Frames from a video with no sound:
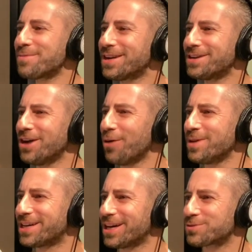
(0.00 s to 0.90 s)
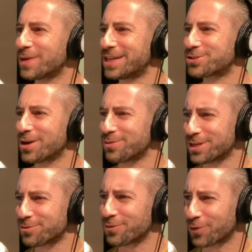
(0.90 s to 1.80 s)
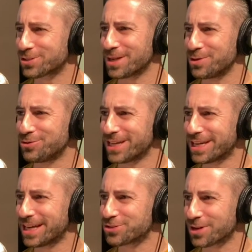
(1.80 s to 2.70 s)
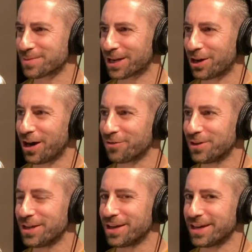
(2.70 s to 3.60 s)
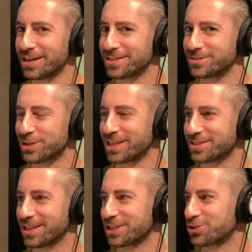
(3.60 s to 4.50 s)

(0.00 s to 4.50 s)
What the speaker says: going to know because the first time you did it, I drank my coffee and it tasted like